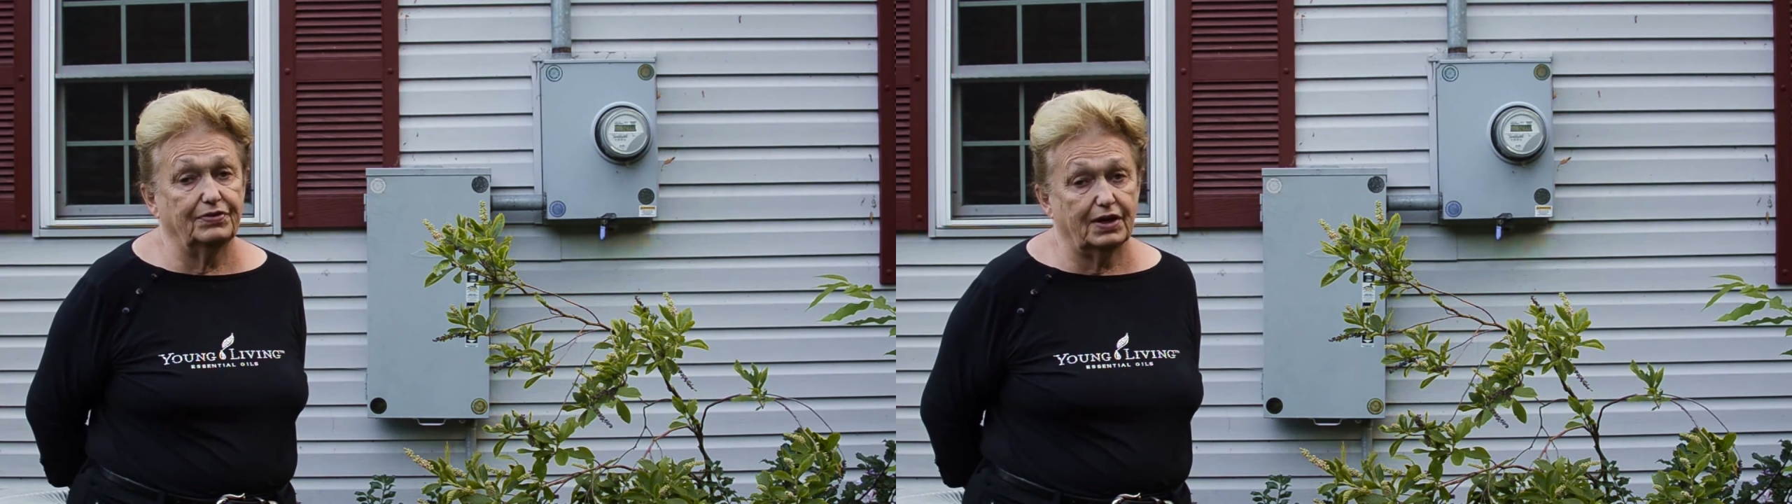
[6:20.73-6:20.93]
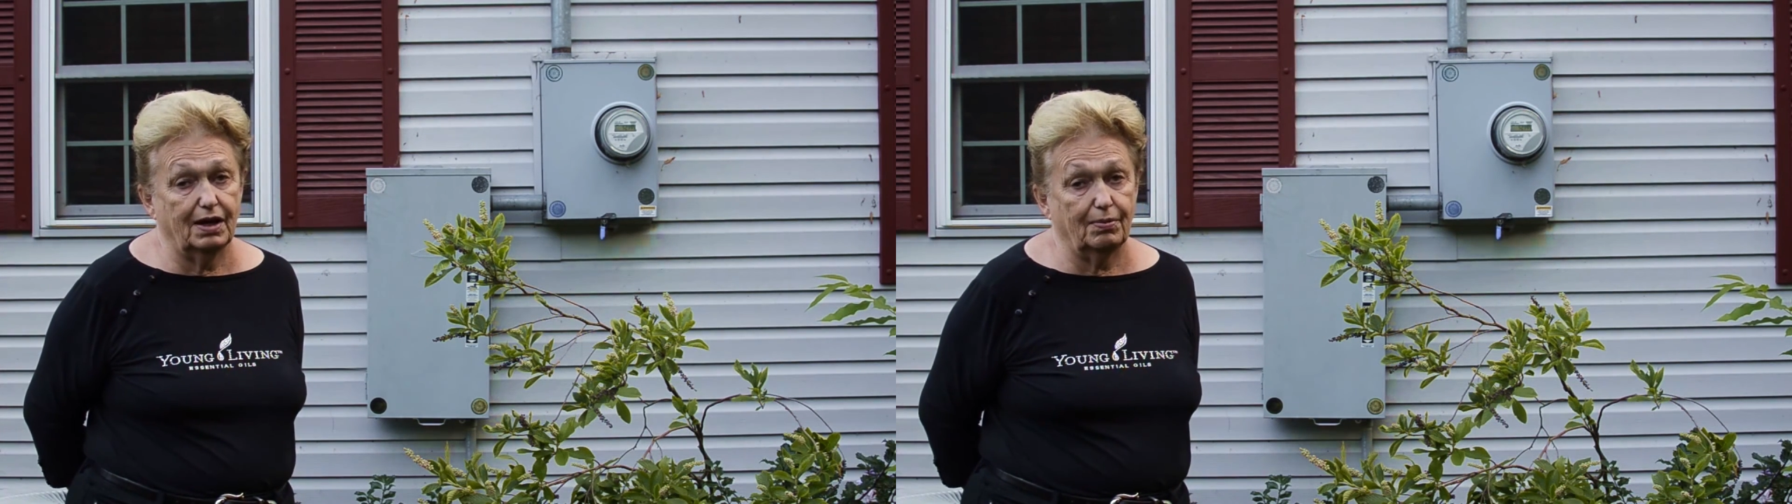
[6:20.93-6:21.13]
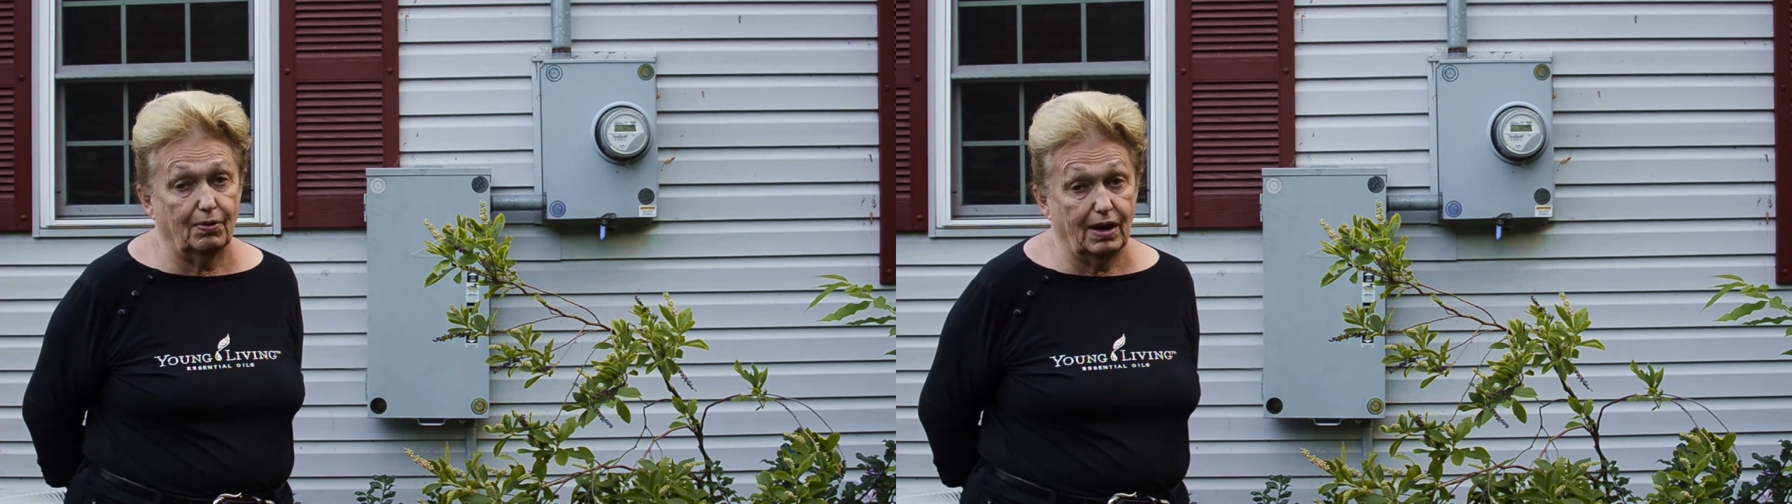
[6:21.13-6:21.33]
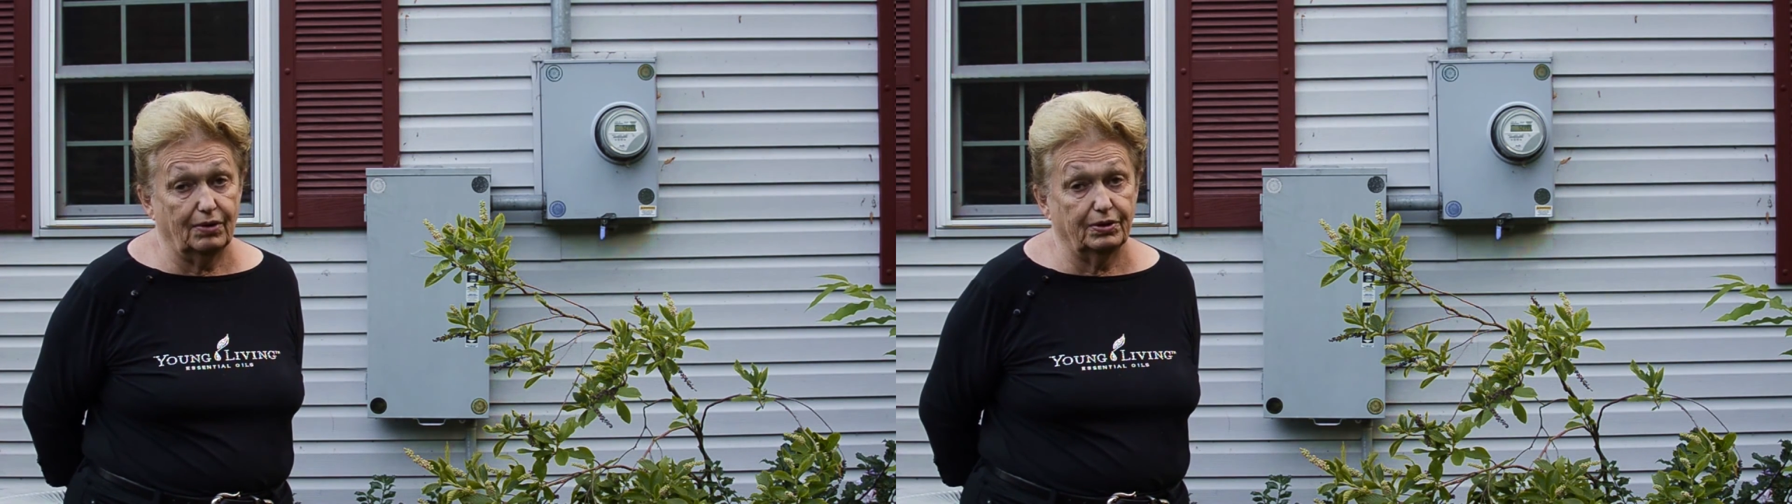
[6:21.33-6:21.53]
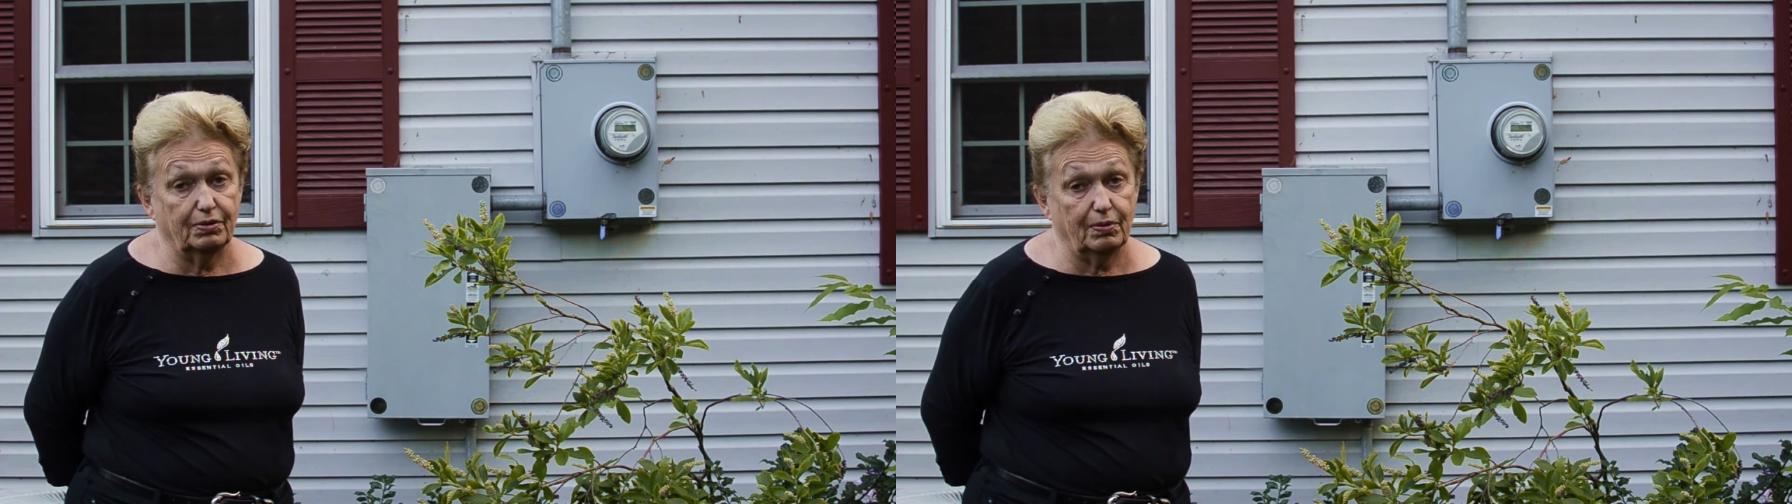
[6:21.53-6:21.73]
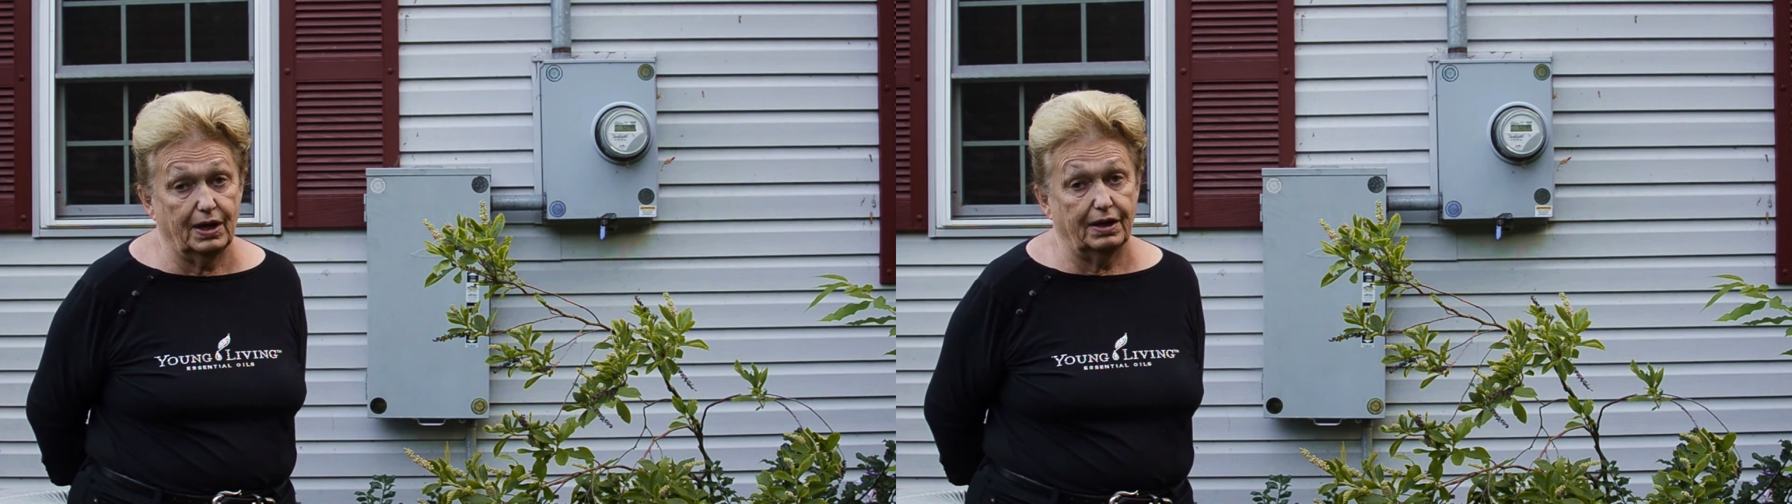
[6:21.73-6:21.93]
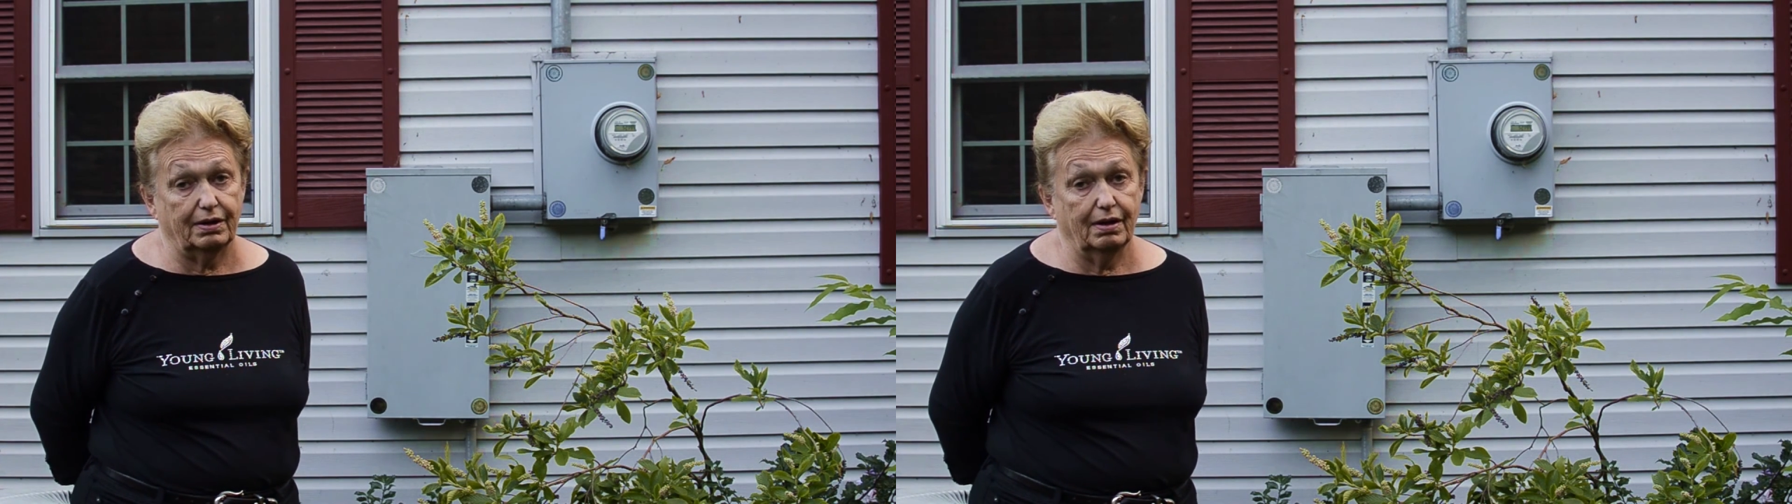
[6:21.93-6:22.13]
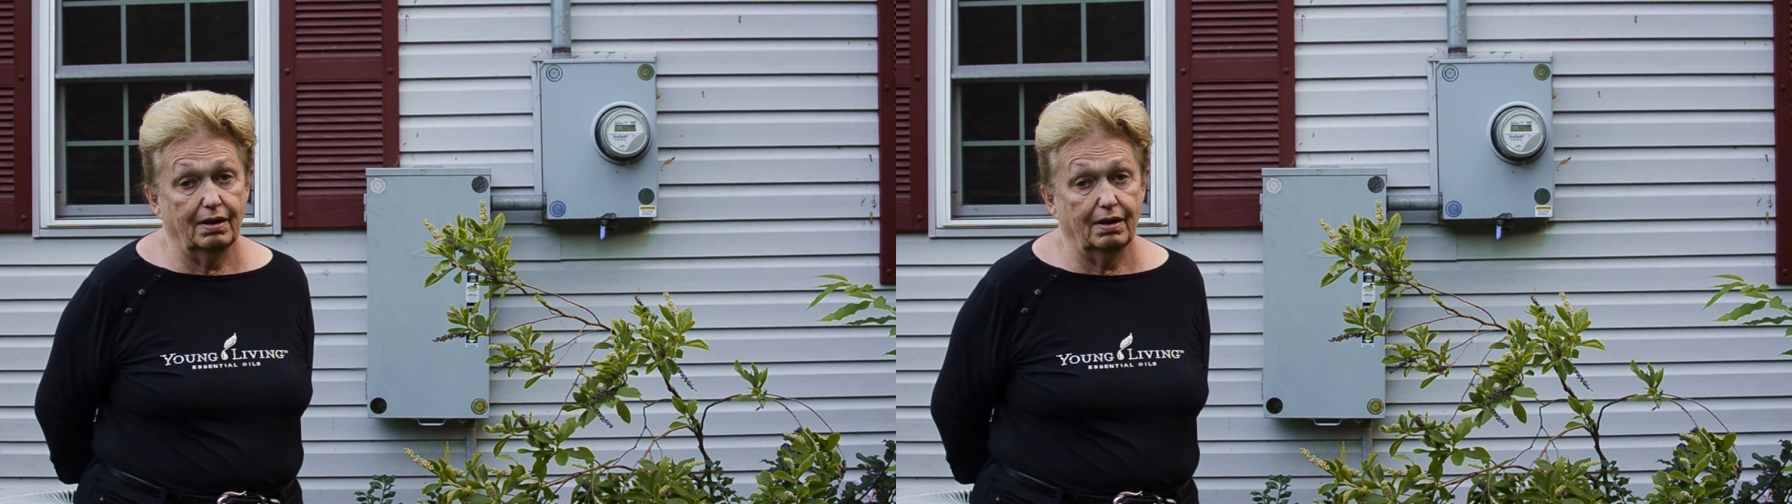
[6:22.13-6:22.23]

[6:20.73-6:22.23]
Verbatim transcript: to come around and read,